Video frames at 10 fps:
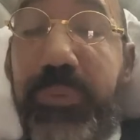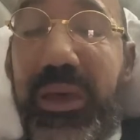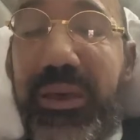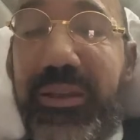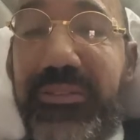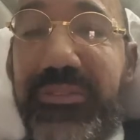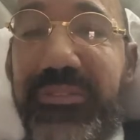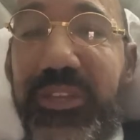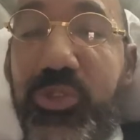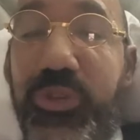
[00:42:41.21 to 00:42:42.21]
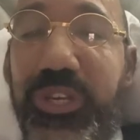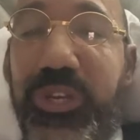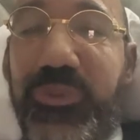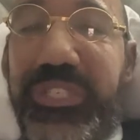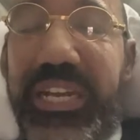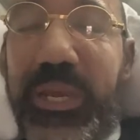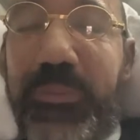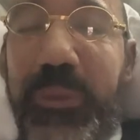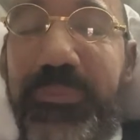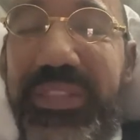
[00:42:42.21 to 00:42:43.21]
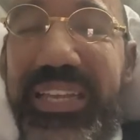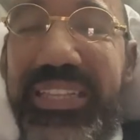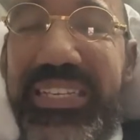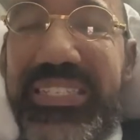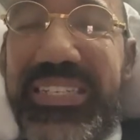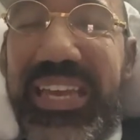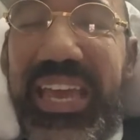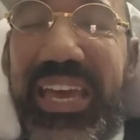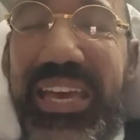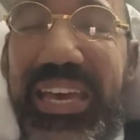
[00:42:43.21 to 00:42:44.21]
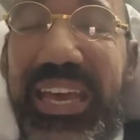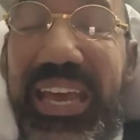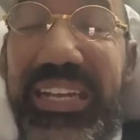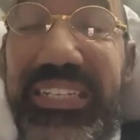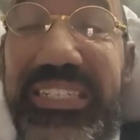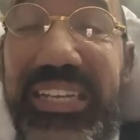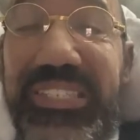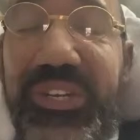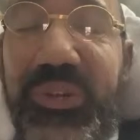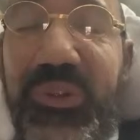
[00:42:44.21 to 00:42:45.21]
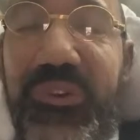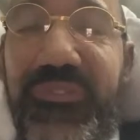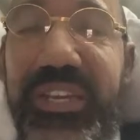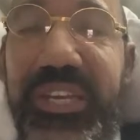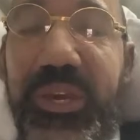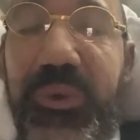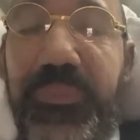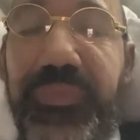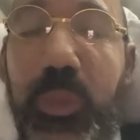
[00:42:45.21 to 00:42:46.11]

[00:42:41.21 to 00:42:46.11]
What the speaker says: But you could go check out my playlist and Does It Hurt video,